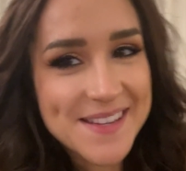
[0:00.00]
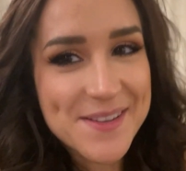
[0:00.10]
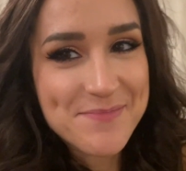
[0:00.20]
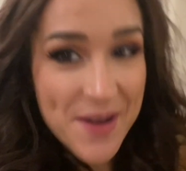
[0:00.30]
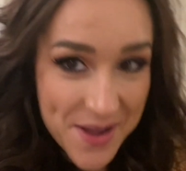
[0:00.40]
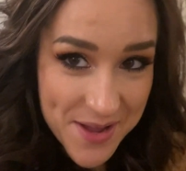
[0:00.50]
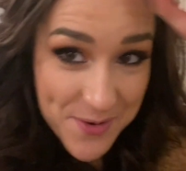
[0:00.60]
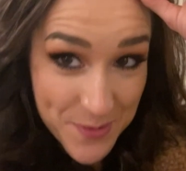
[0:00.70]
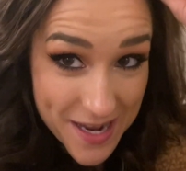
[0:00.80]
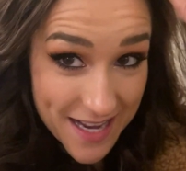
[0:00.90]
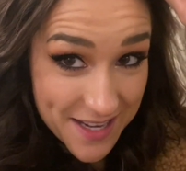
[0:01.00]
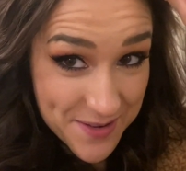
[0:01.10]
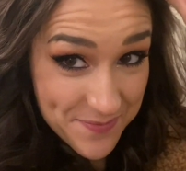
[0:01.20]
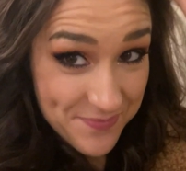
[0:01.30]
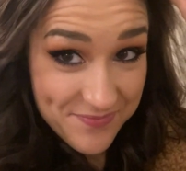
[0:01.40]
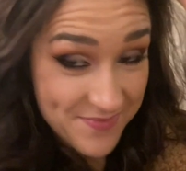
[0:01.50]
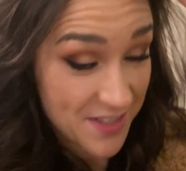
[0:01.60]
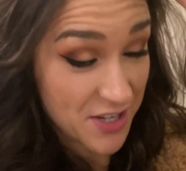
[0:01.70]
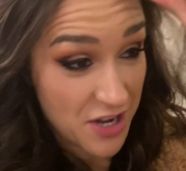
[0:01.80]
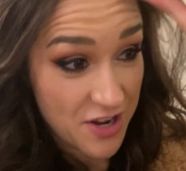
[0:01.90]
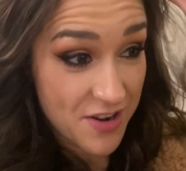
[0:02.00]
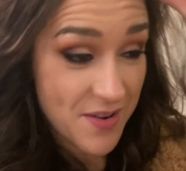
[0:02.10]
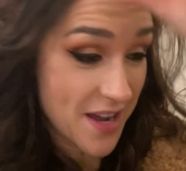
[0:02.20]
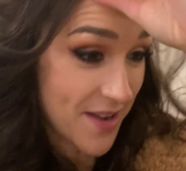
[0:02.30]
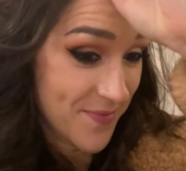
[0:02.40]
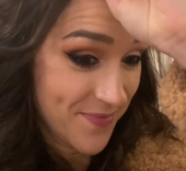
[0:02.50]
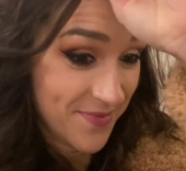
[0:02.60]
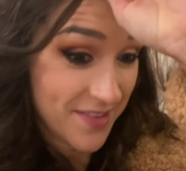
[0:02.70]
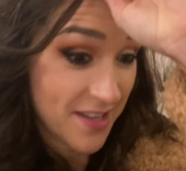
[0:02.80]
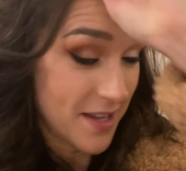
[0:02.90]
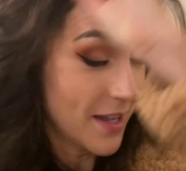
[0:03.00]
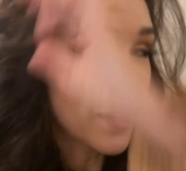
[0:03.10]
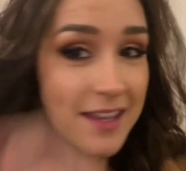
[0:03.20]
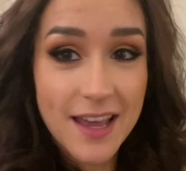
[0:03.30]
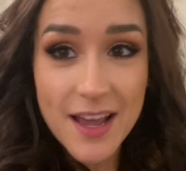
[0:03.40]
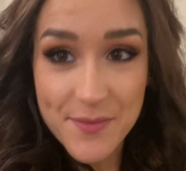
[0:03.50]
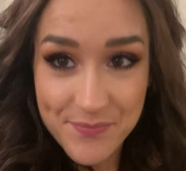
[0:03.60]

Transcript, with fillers: is my wig. So um, yeah,